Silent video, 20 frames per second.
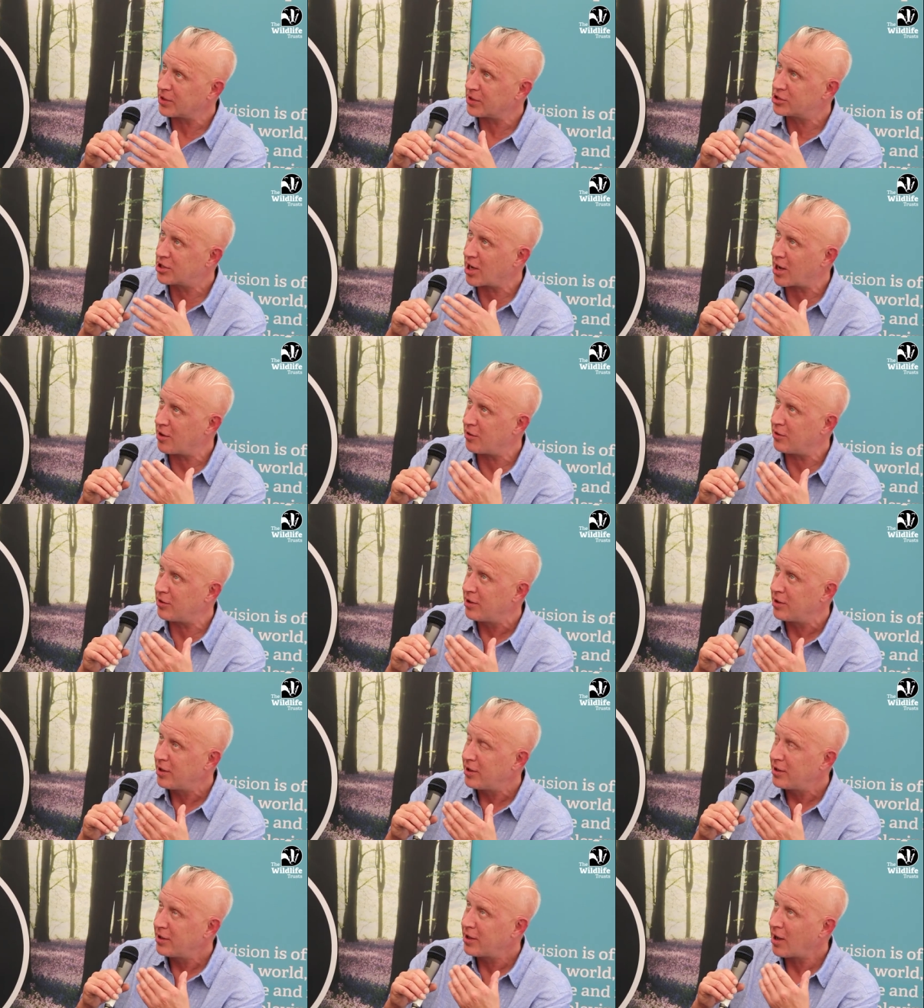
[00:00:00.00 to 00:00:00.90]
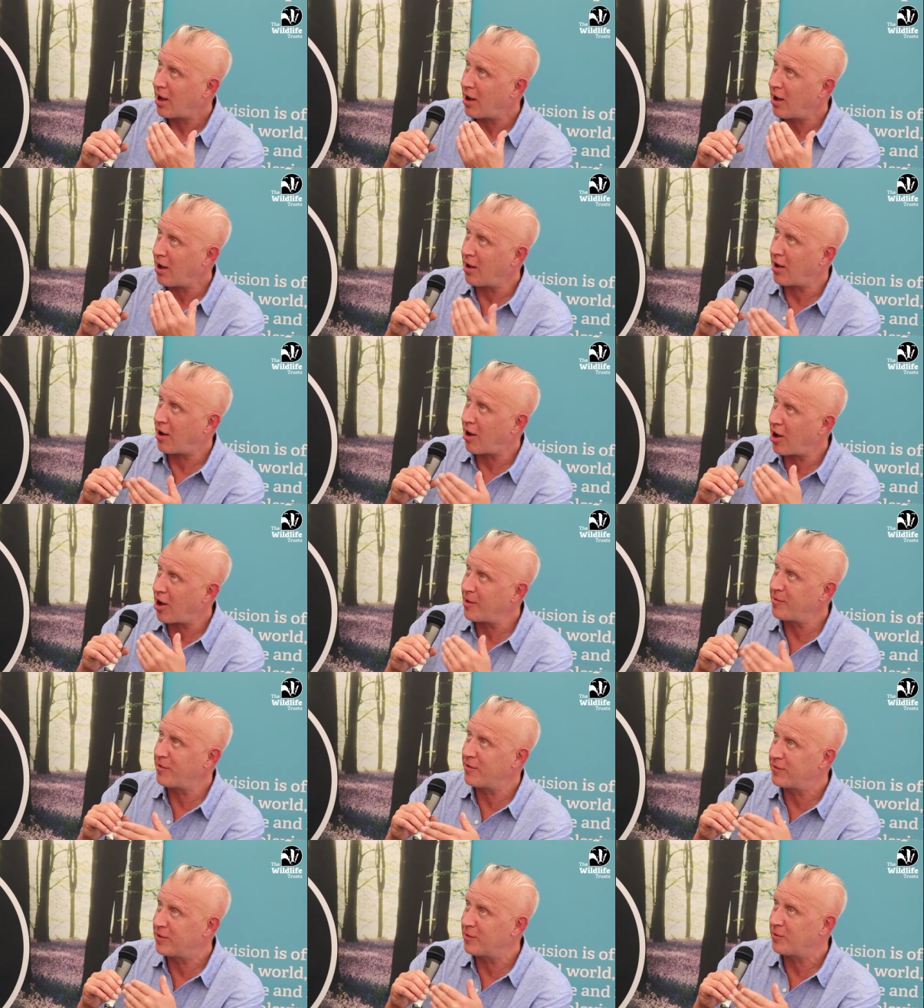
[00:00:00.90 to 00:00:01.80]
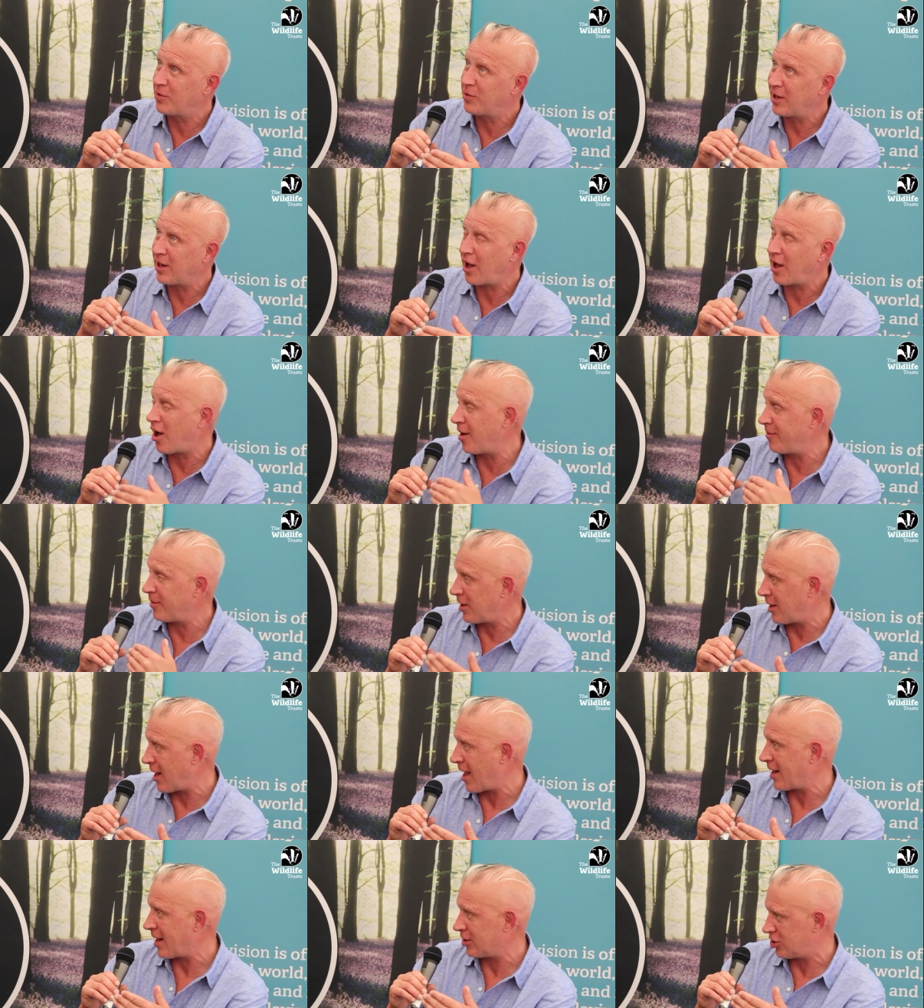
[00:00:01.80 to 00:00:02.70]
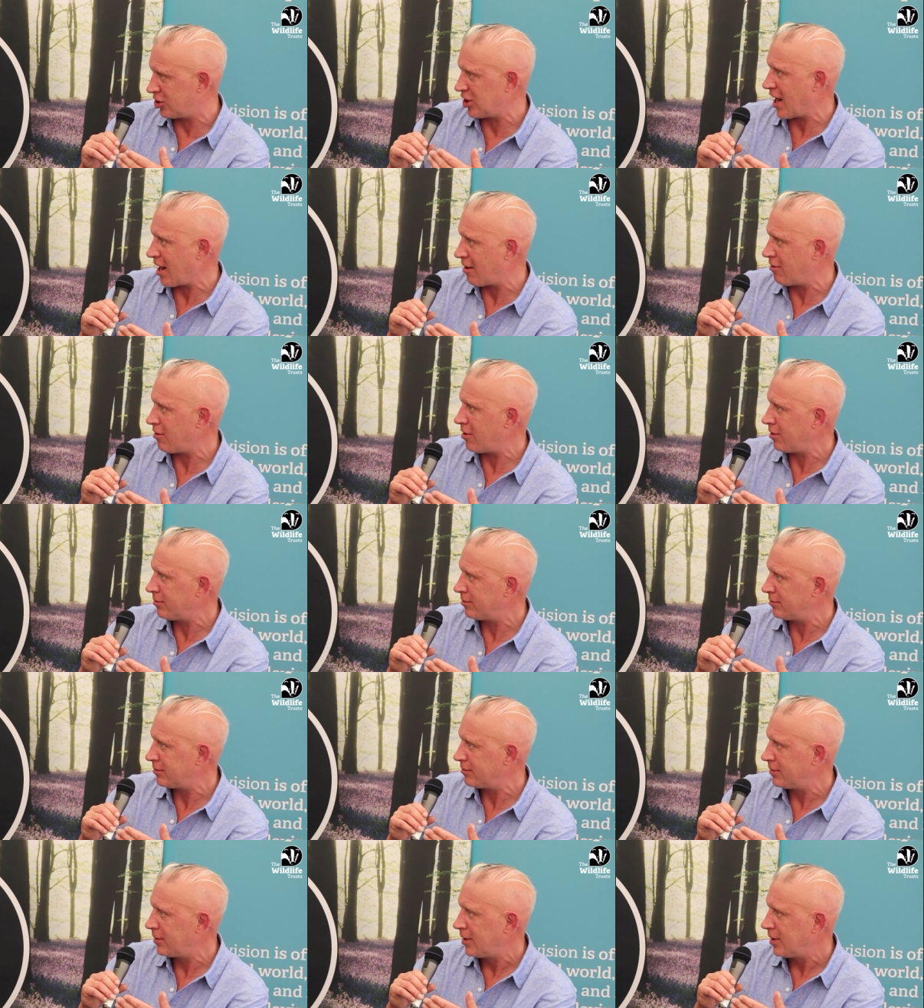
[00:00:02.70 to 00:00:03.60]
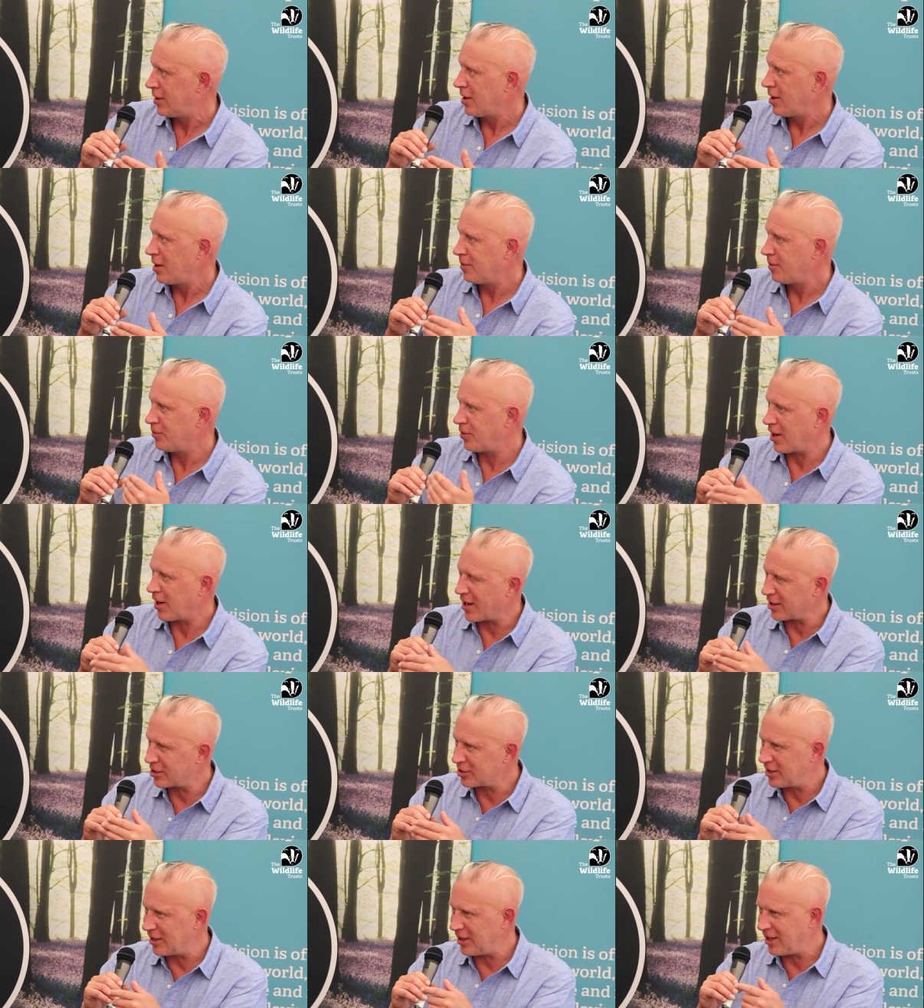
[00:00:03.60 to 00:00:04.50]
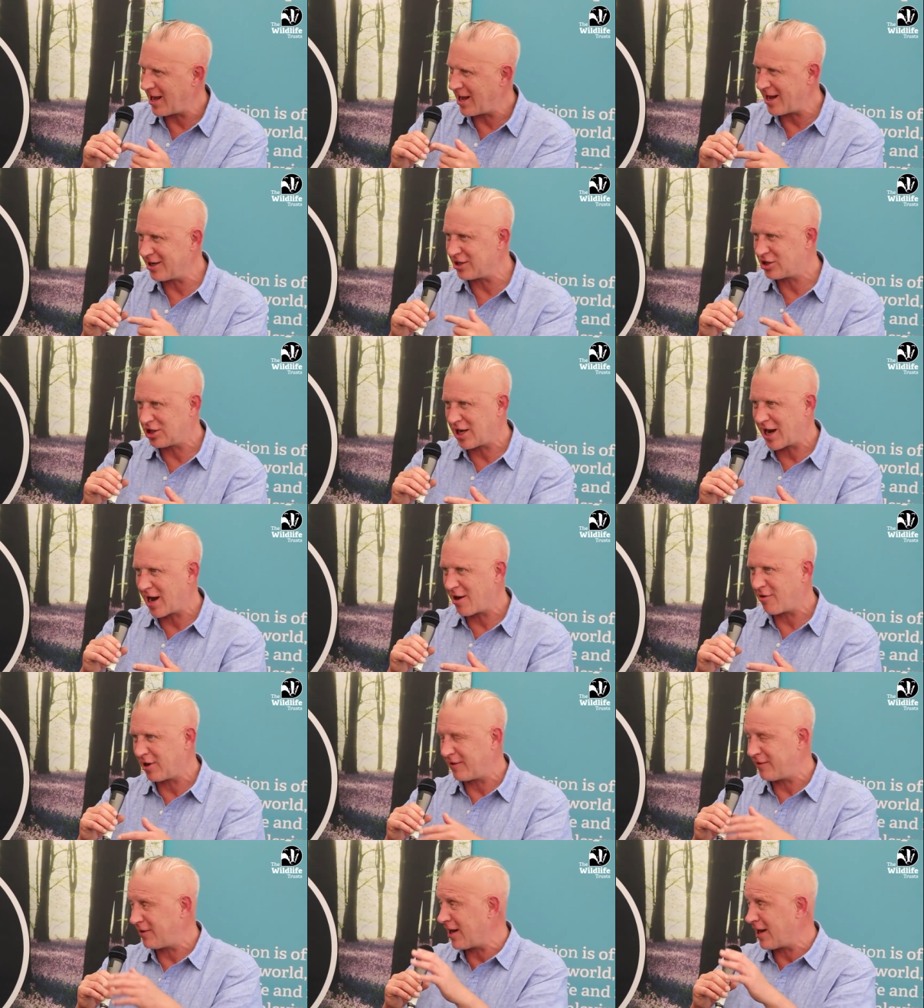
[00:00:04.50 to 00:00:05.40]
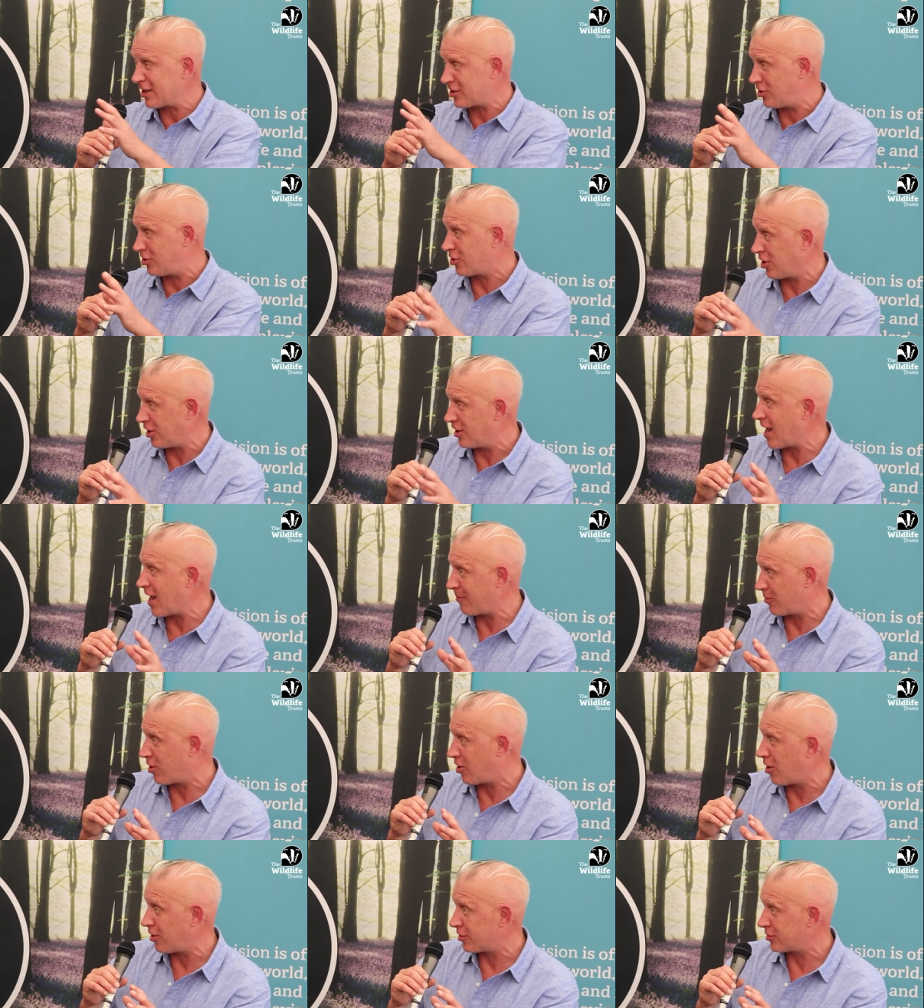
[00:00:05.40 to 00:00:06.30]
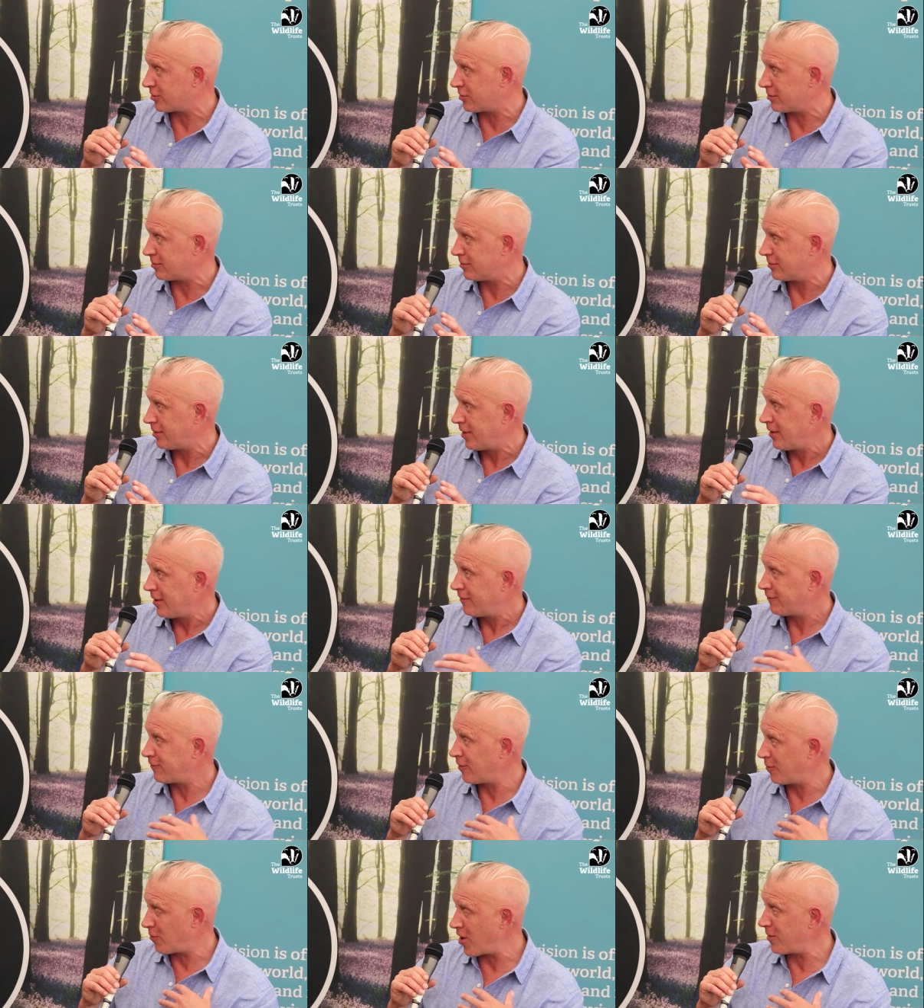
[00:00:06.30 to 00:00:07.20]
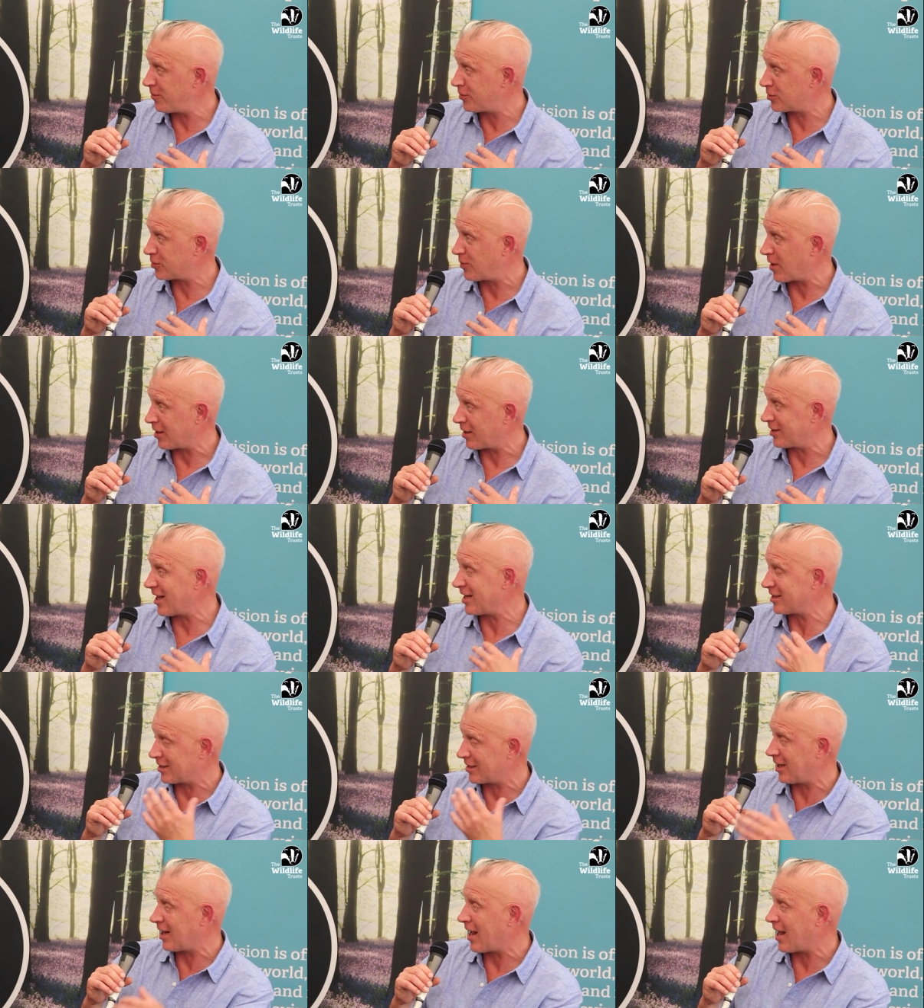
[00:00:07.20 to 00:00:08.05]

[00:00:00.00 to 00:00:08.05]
So I'm a land sharer, but actually land sharing, let's look at Knepp Castle. From my perspective, that's